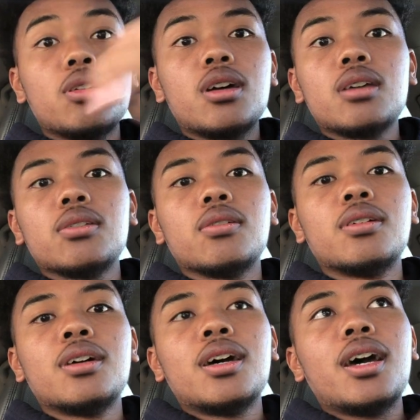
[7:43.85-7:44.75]
another.
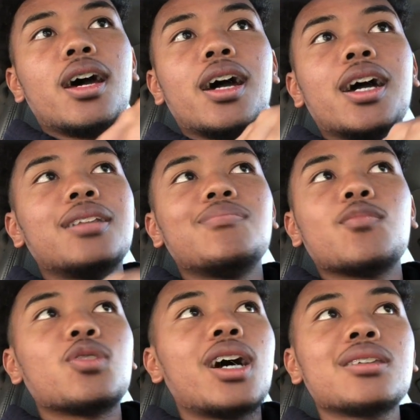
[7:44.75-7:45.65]
And
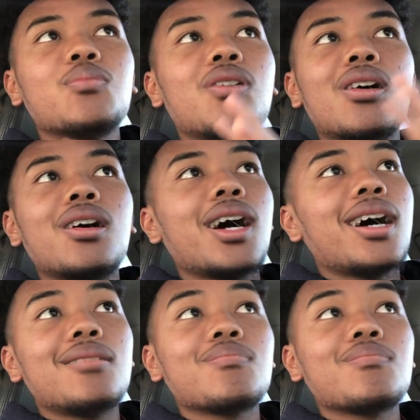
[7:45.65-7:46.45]
when I had the ball,